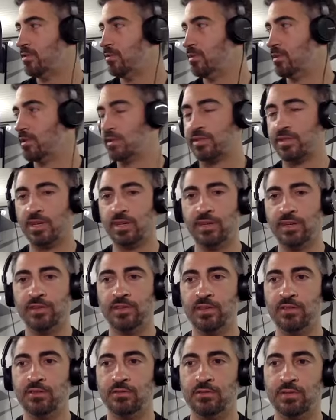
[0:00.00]
super excited
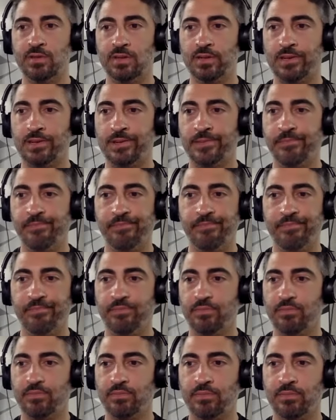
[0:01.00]
too.
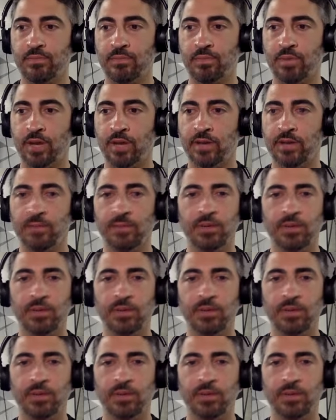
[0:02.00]
Probably